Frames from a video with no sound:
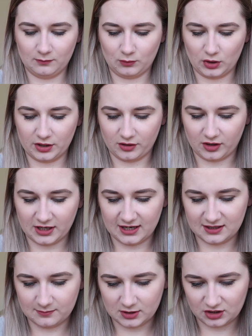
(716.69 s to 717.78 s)
I'm not gonna
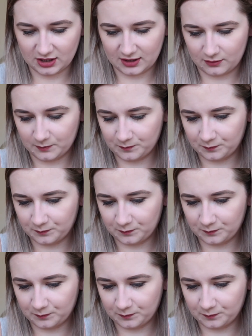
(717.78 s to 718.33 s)
edit much out.